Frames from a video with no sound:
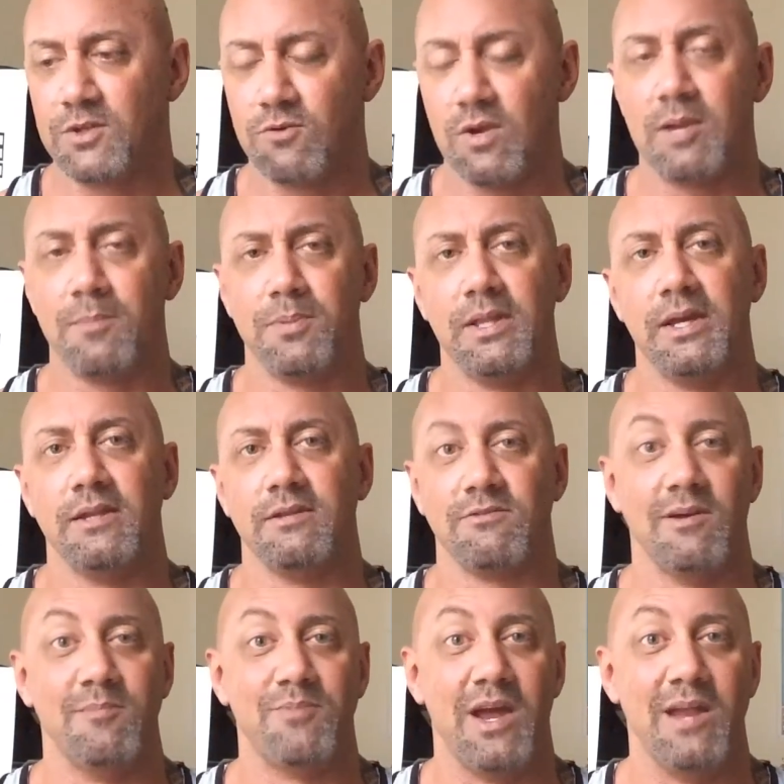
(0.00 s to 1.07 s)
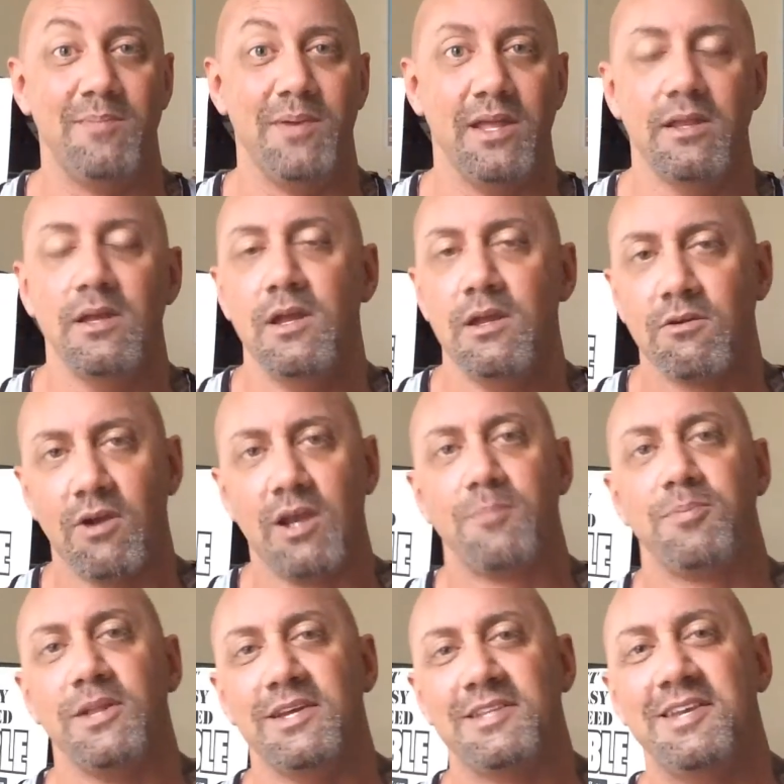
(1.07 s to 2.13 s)
Plitt
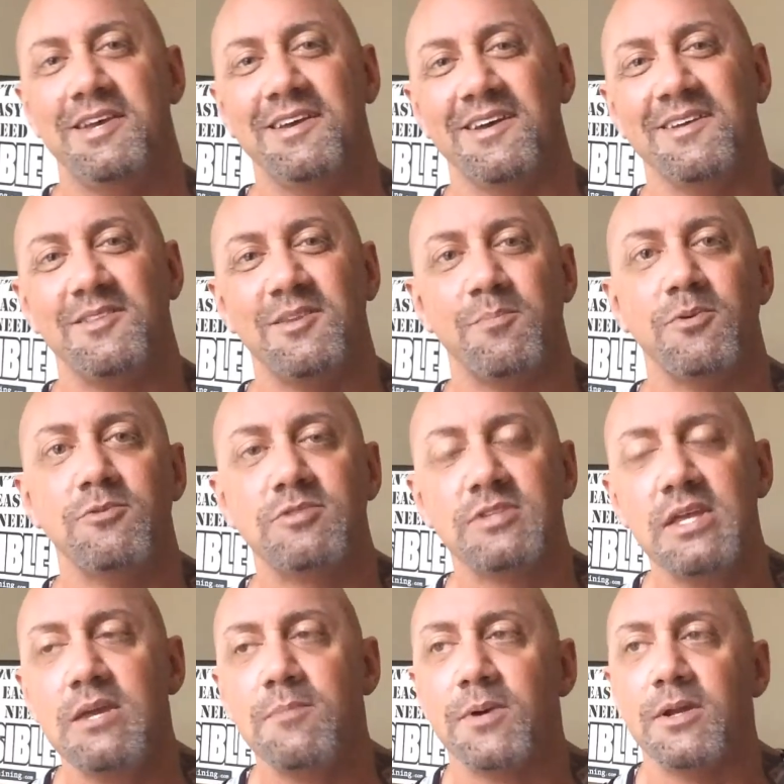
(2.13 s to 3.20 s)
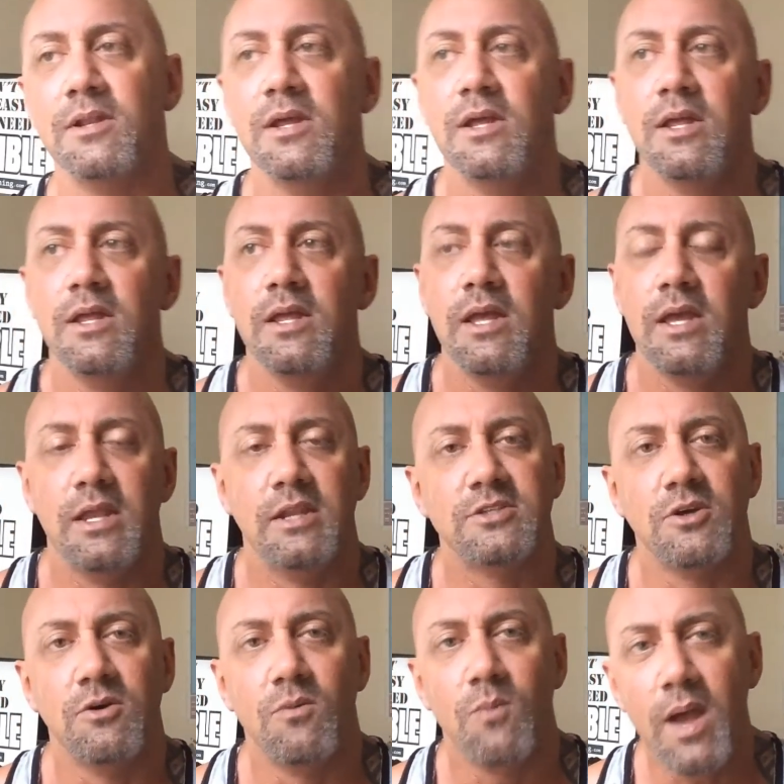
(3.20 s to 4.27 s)
to Bruce Lee. But in his
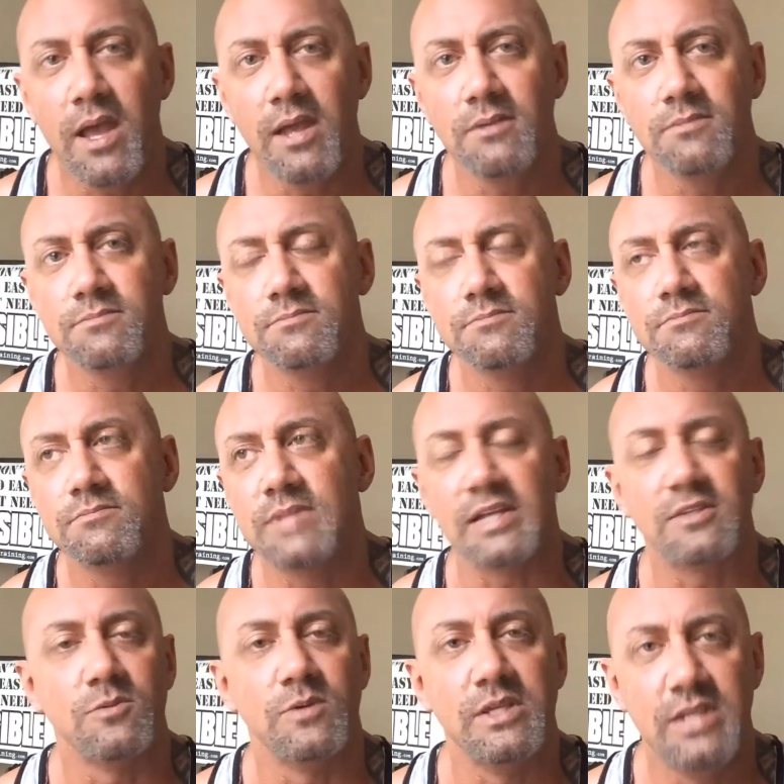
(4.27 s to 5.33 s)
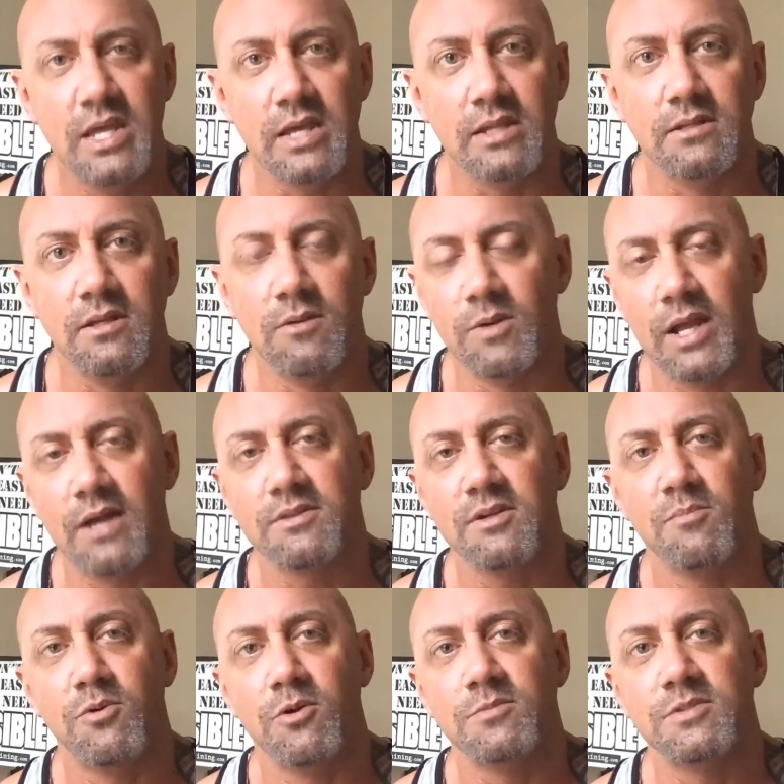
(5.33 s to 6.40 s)
own way, that's what he did. He went out there
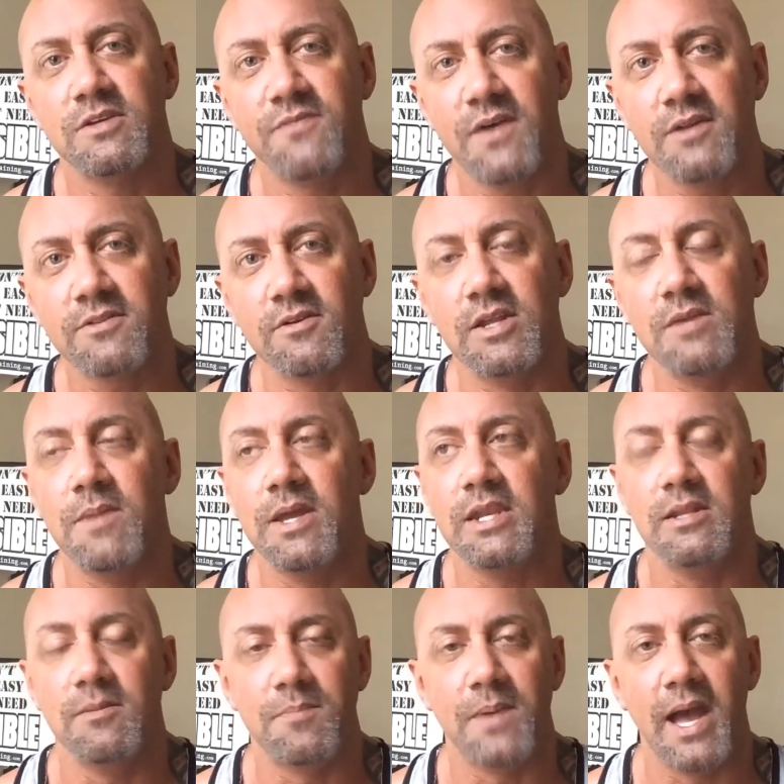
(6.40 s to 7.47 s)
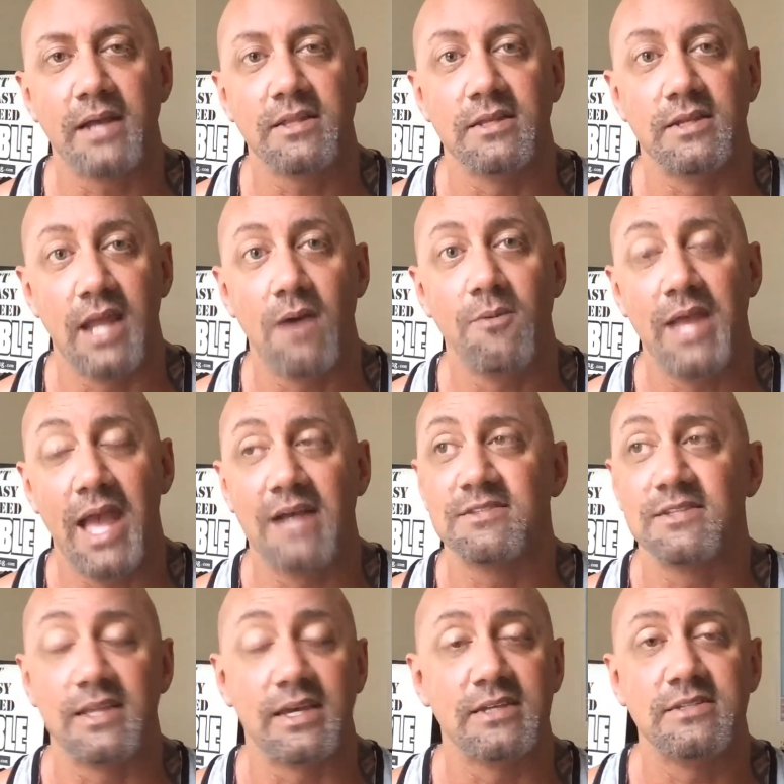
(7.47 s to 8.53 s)
and put himself out there and he made an impact. And now he has
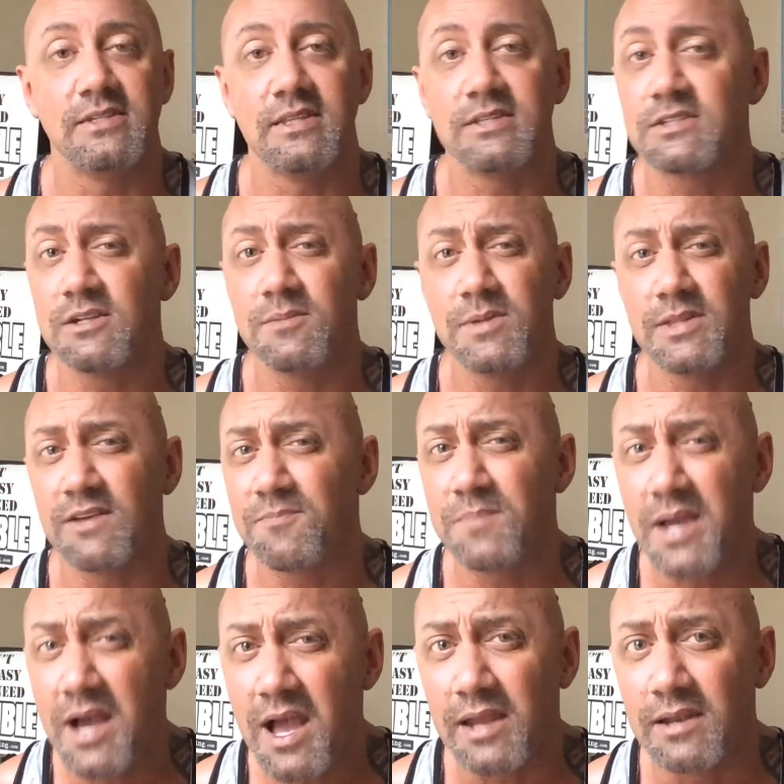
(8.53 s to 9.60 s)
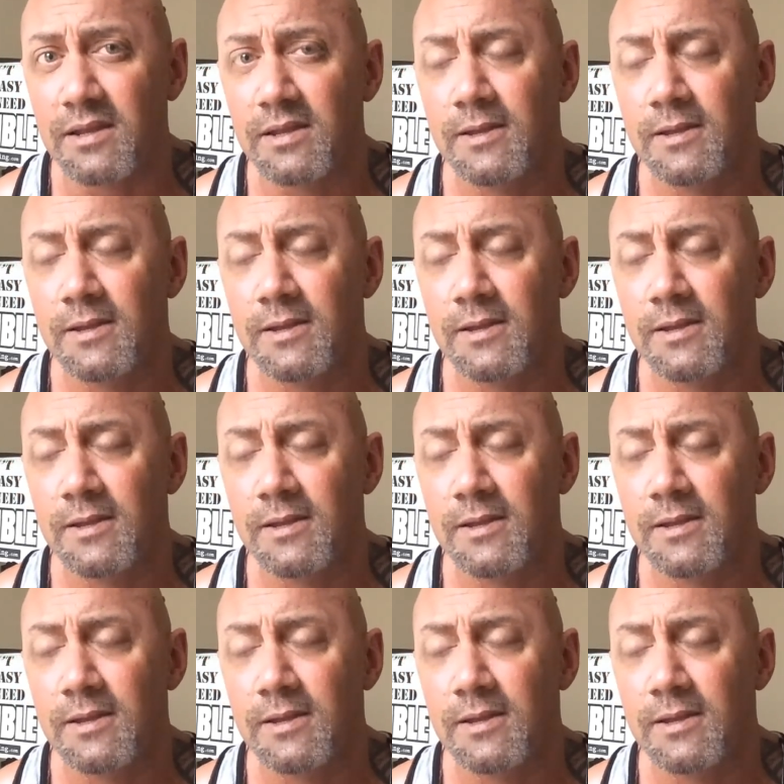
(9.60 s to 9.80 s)
a legacy that's going to be left behind.